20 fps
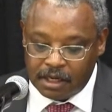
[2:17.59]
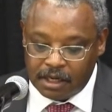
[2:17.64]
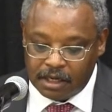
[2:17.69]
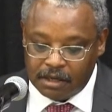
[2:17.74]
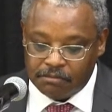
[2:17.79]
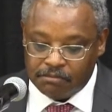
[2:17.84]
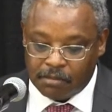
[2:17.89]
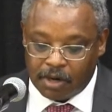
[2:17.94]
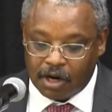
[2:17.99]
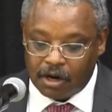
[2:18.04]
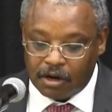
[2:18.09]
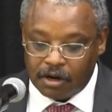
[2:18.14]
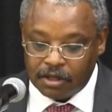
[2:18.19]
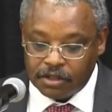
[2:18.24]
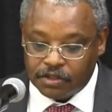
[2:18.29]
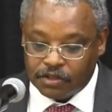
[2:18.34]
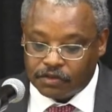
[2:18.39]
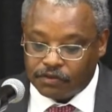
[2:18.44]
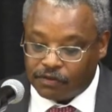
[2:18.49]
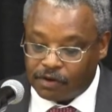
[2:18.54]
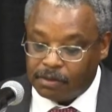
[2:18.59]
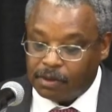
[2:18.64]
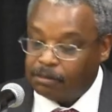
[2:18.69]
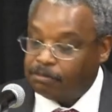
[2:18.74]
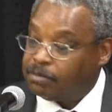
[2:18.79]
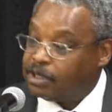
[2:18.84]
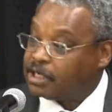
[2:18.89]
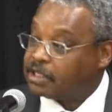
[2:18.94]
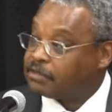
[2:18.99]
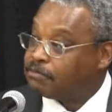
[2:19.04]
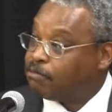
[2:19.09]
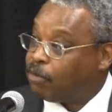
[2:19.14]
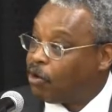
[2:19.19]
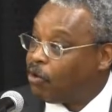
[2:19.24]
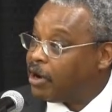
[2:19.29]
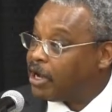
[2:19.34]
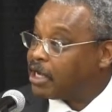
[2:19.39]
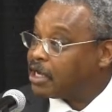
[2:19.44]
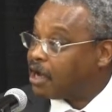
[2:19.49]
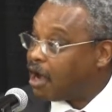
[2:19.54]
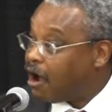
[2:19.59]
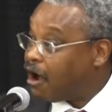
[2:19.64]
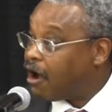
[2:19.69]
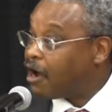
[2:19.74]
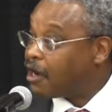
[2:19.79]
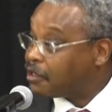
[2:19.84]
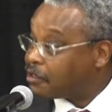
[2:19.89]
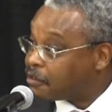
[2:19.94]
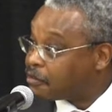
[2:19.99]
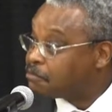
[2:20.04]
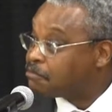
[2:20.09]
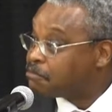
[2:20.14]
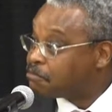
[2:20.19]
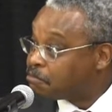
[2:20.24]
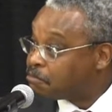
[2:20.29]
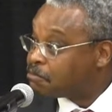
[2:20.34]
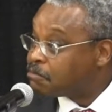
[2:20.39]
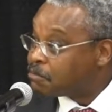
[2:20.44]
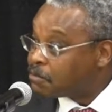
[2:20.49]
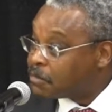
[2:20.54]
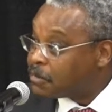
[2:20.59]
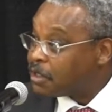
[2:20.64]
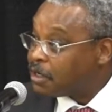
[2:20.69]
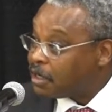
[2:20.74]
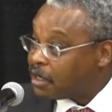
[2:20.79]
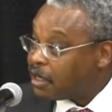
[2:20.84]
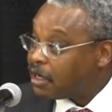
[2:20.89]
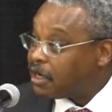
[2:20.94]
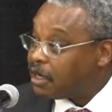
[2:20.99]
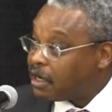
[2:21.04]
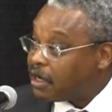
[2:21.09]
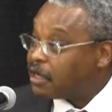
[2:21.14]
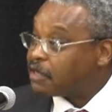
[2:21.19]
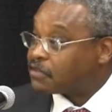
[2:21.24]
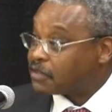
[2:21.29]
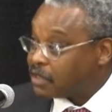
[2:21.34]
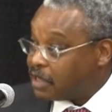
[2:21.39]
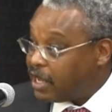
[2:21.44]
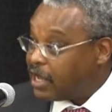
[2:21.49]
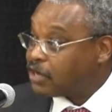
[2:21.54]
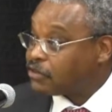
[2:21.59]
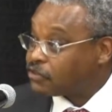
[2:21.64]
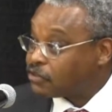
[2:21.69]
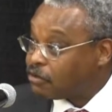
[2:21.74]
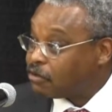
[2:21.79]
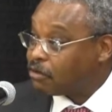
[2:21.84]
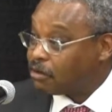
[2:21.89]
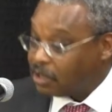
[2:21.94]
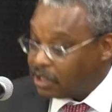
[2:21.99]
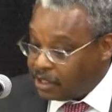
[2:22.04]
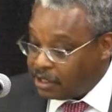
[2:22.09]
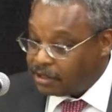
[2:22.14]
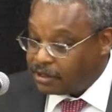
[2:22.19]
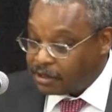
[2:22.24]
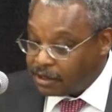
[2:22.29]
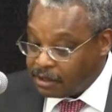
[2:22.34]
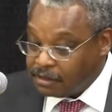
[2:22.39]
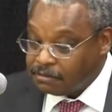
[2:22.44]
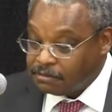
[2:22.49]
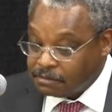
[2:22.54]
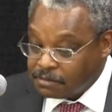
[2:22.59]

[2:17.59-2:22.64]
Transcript: emerged from a bus boycott as a national leader?